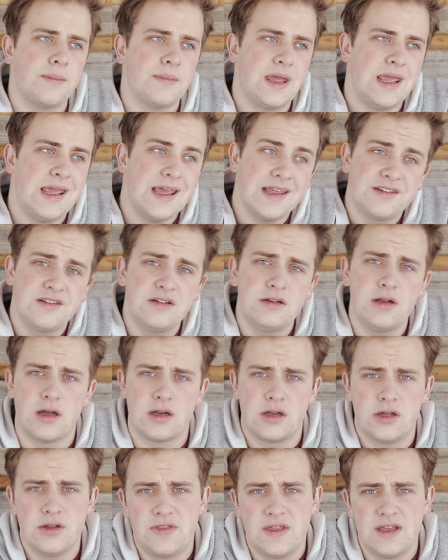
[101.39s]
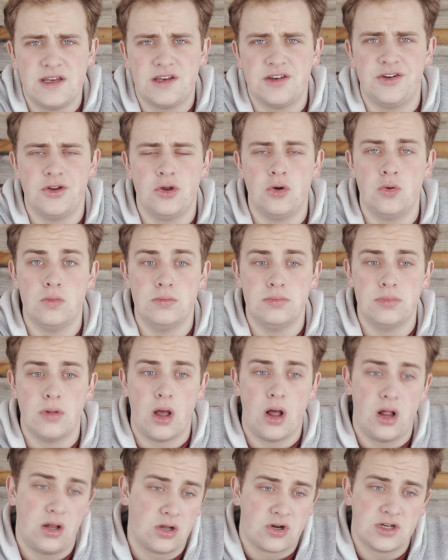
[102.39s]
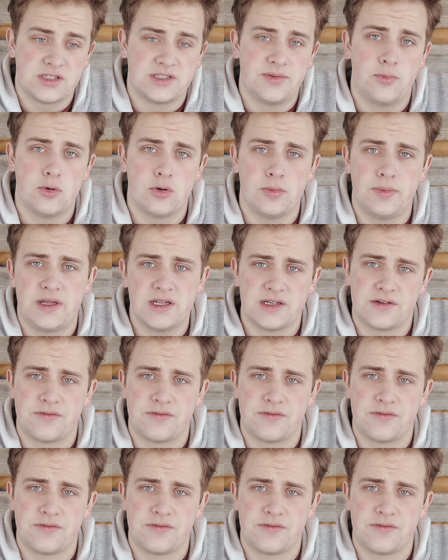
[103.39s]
isn't a good thing to do all across the board because,